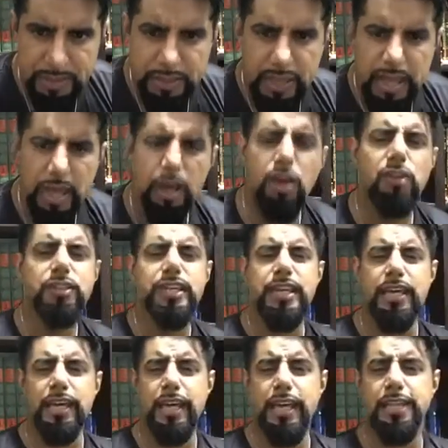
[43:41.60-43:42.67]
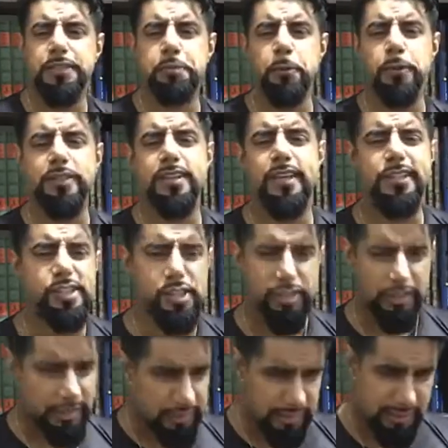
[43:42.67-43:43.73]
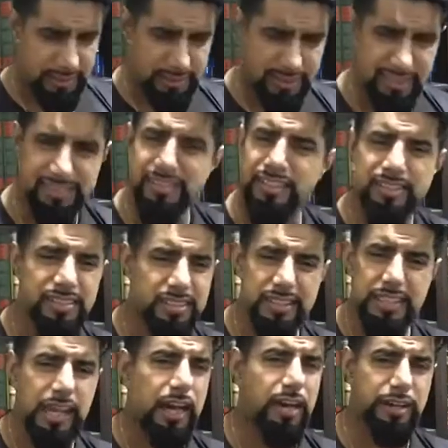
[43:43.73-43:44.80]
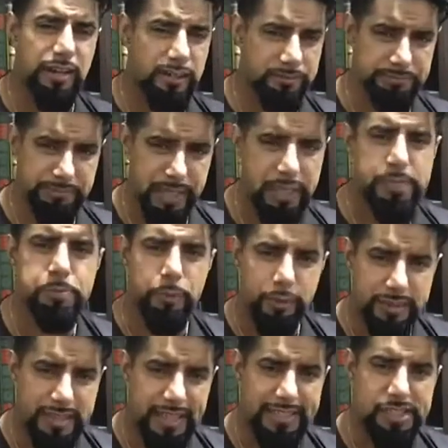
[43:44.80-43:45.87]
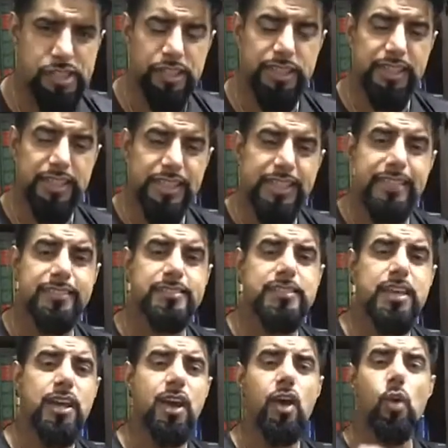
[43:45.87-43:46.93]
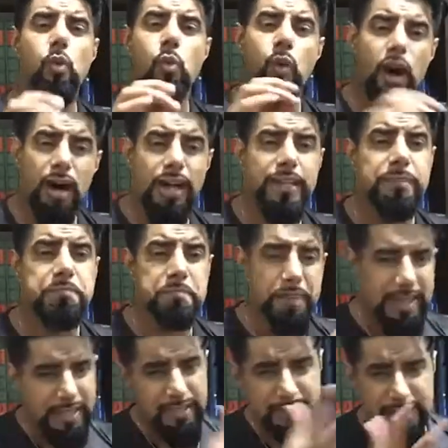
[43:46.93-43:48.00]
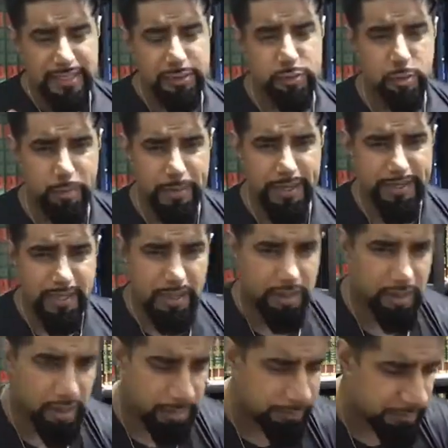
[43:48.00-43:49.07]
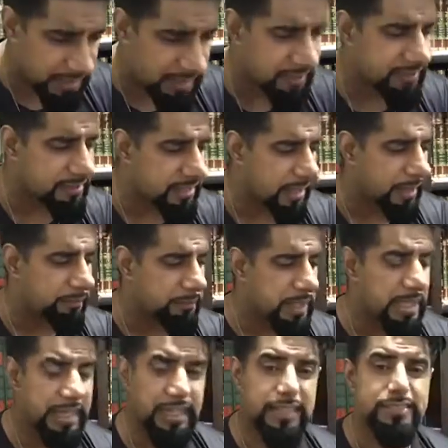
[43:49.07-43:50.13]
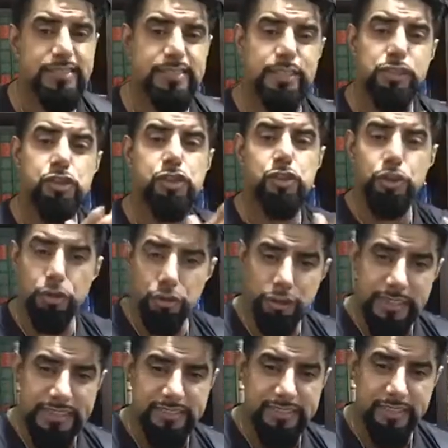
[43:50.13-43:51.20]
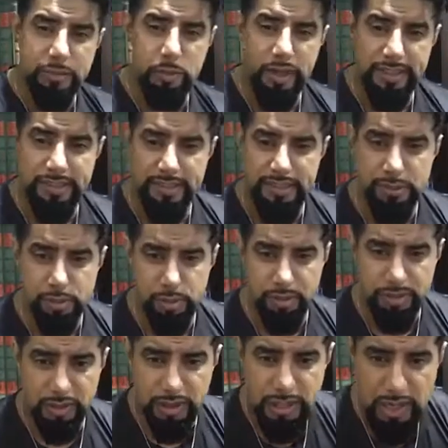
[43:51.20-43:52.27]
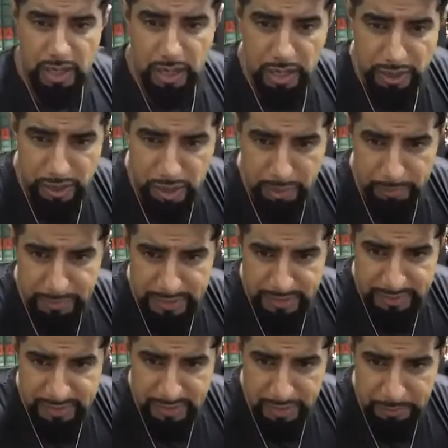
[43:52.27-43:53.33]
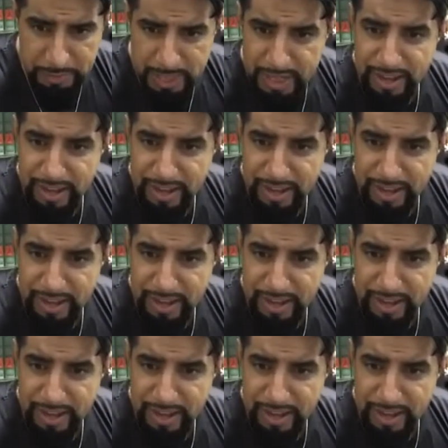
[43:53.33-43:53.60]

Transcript: Hell yeah, exploitation is utterly haram. Exploitation is why many things were made haram in Islam. It's the true reason why things were haram in Islam.